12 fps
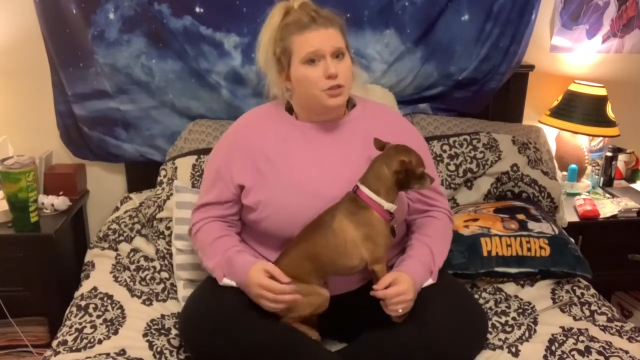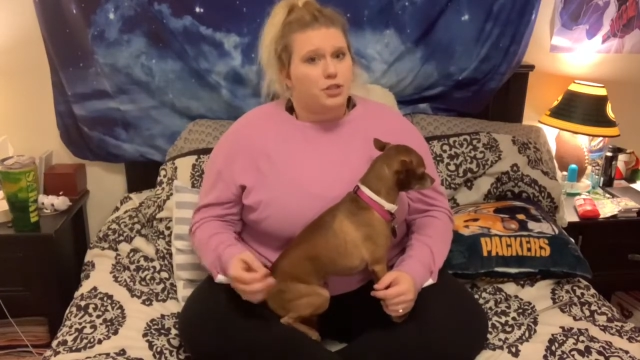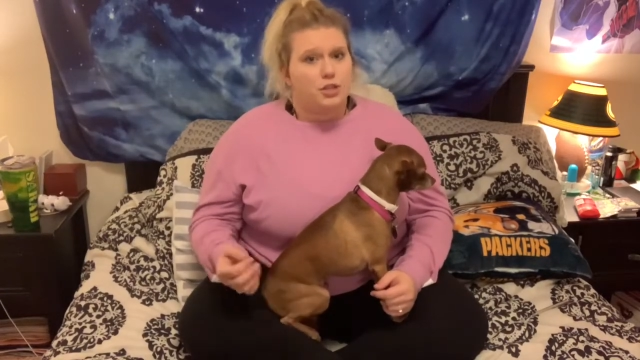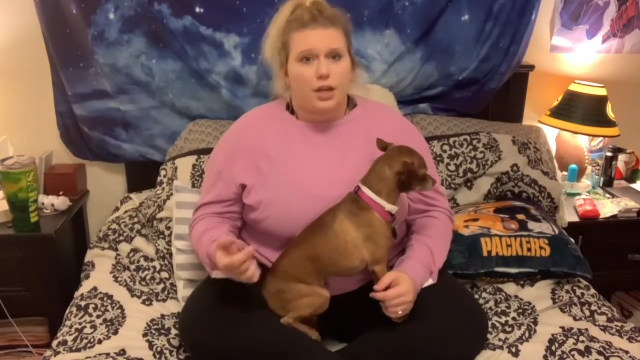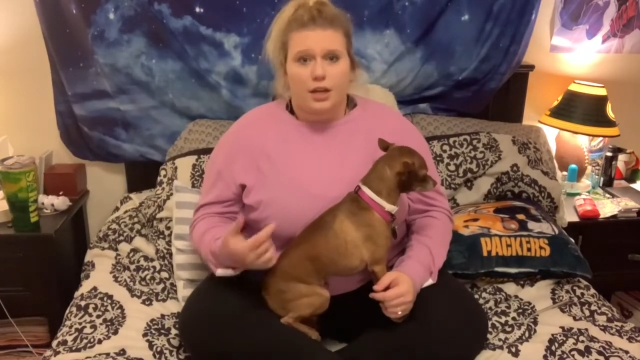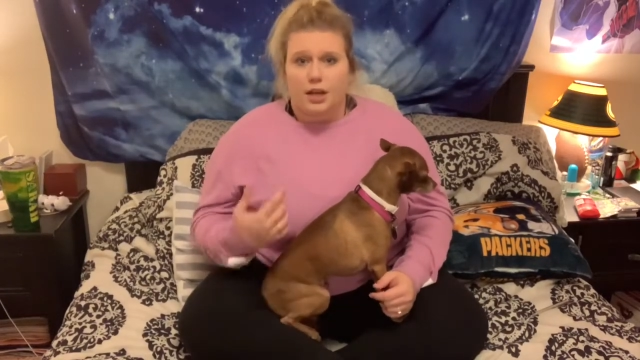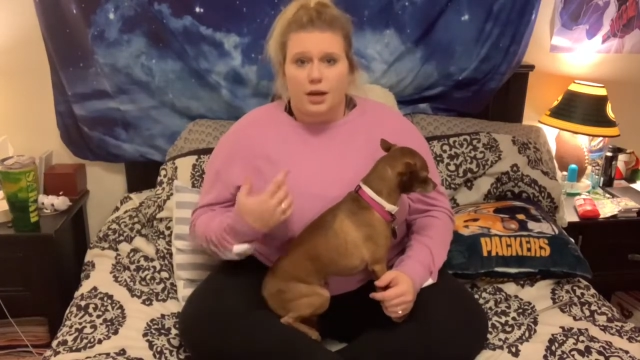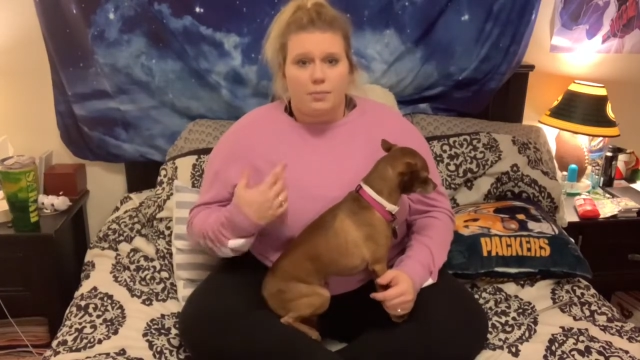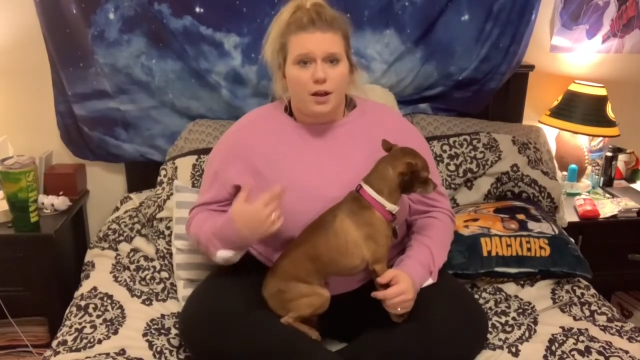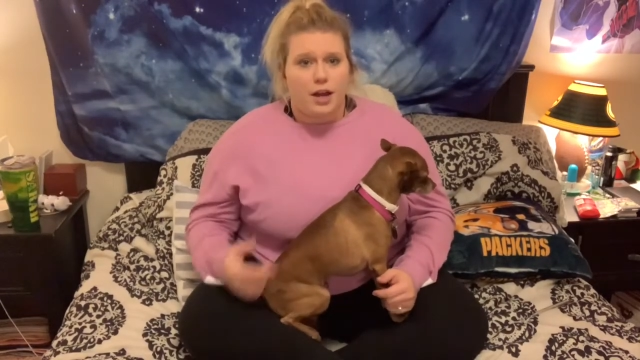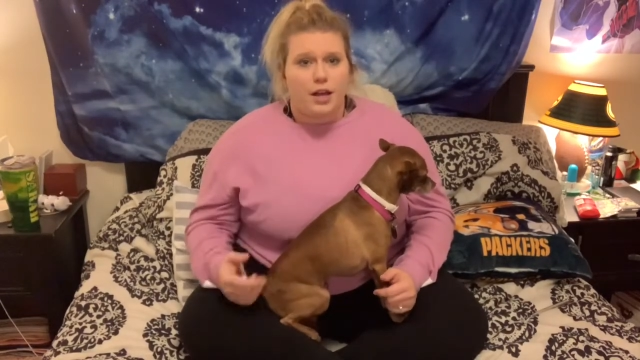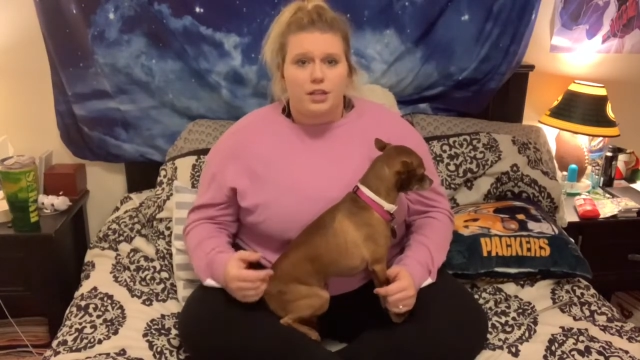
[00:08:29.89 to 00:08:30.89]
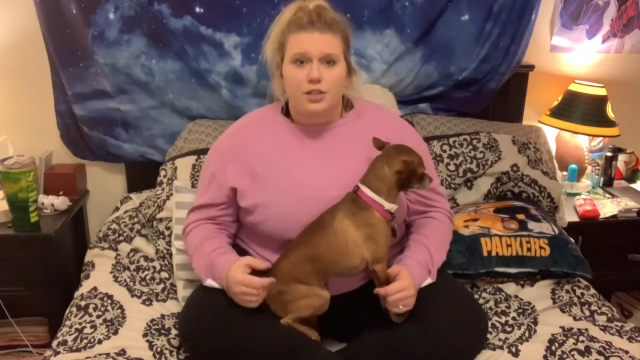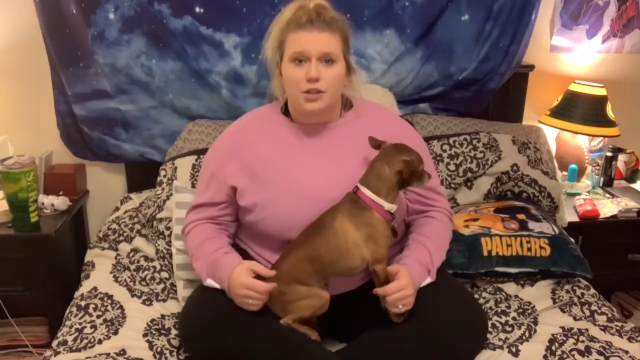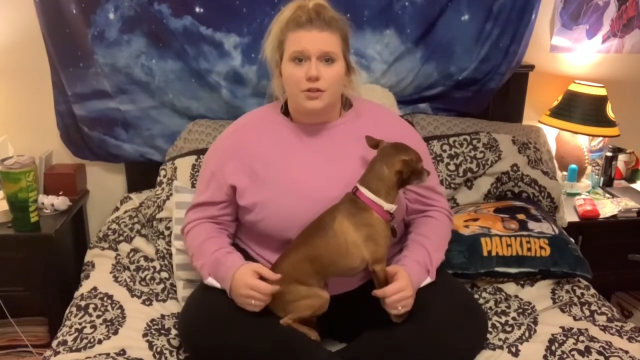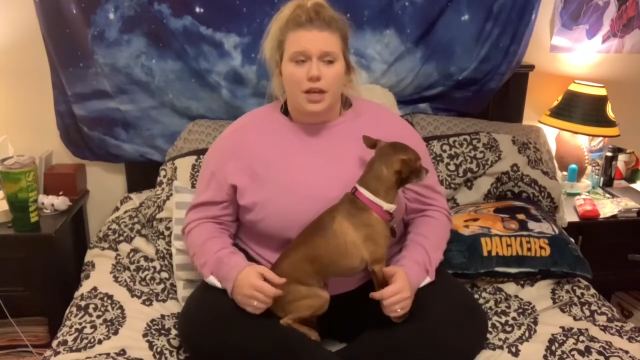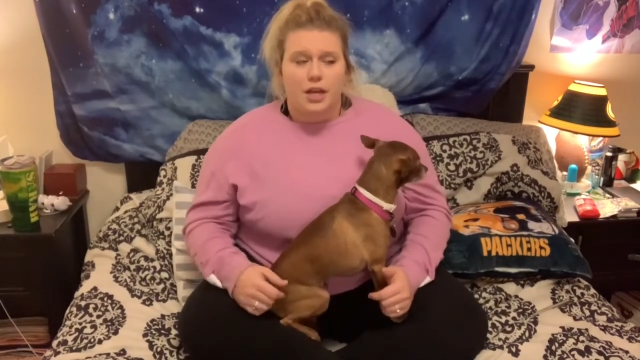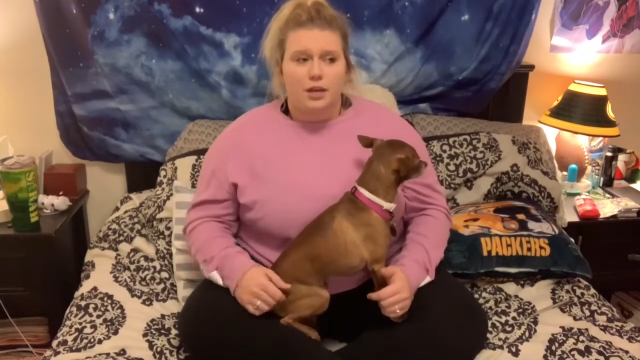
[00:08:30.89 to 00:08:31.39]
just checking out behind you,
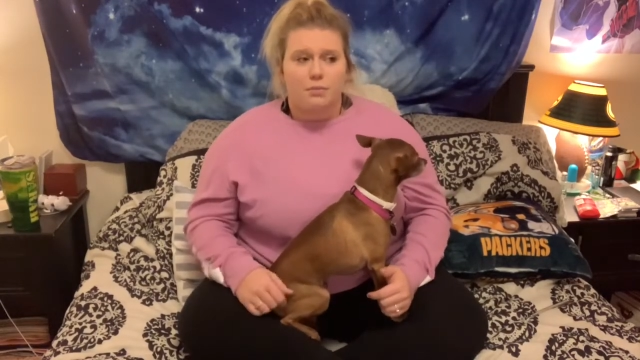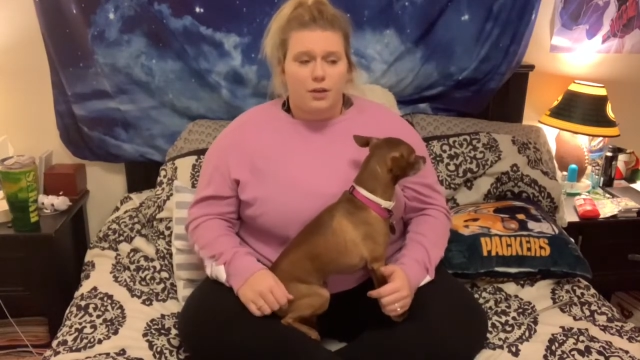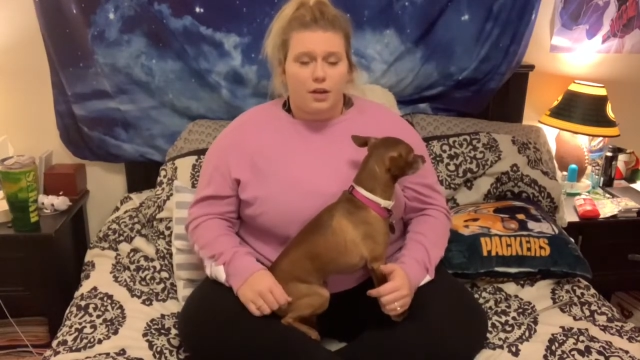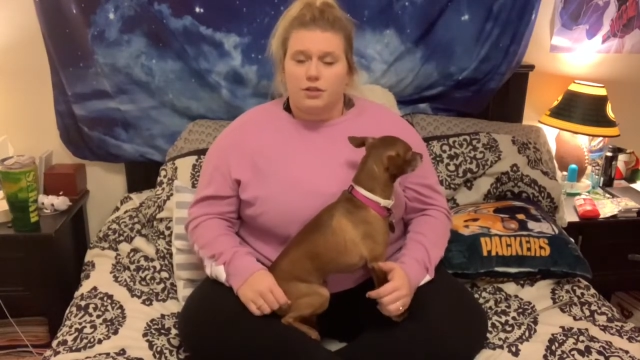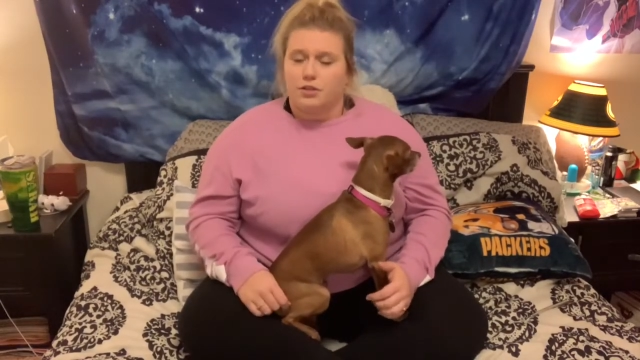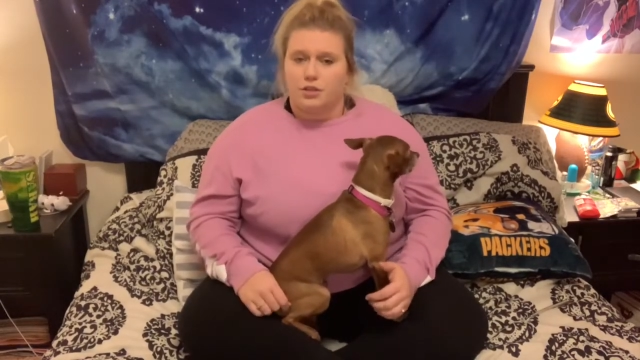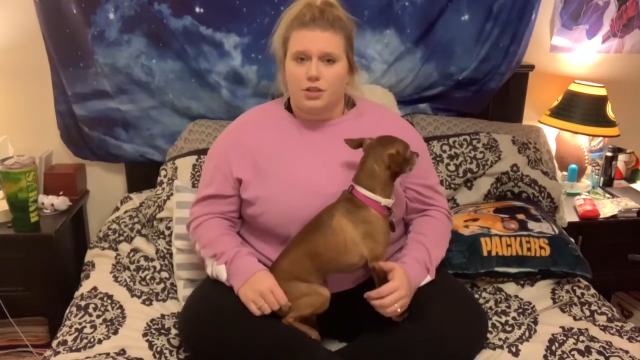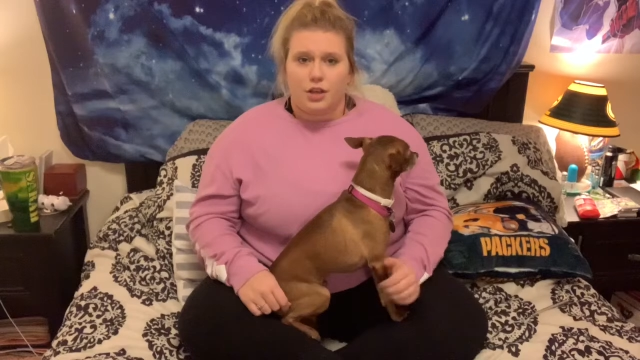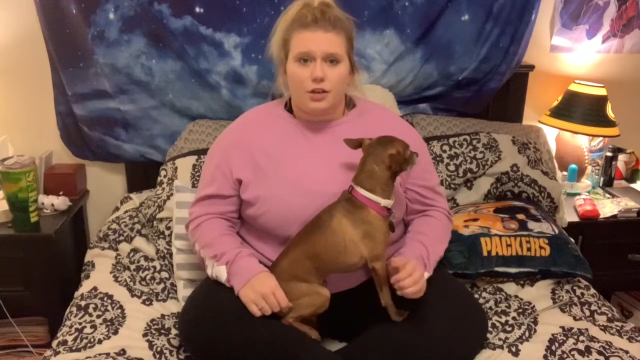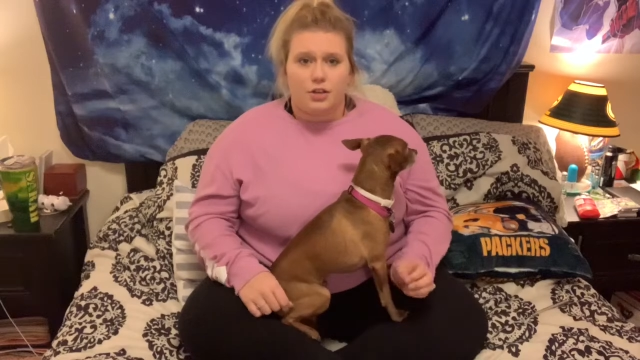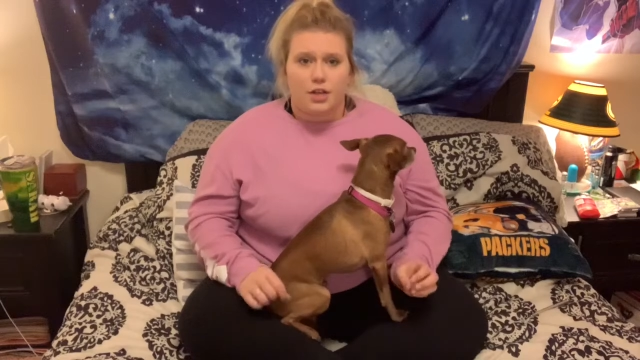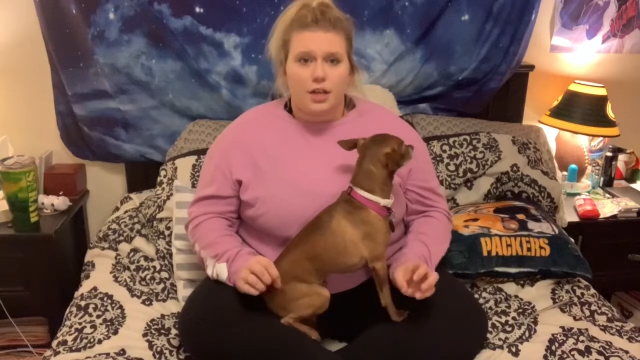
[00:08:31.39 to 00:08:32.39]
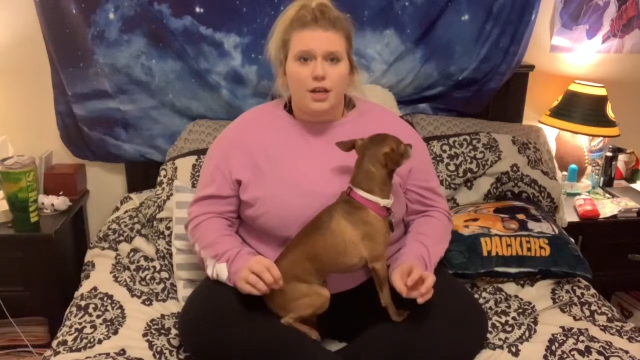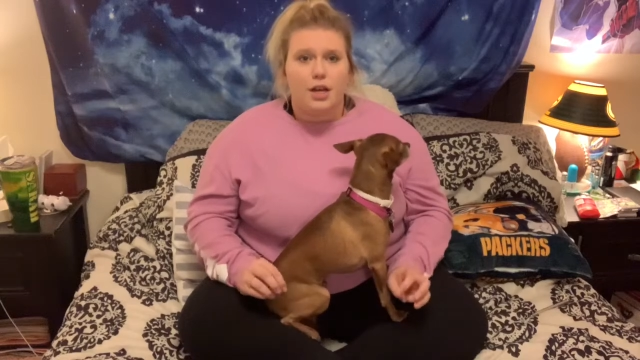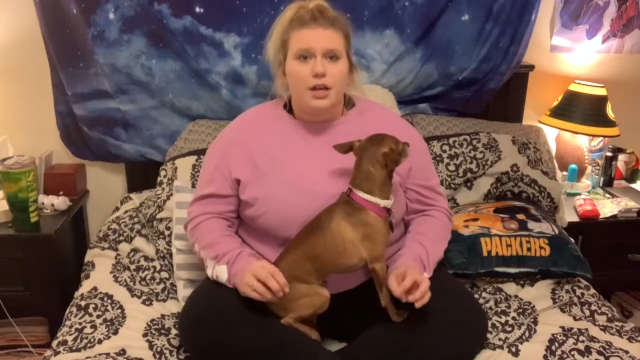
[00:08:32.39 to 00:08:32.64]
and they could be our security.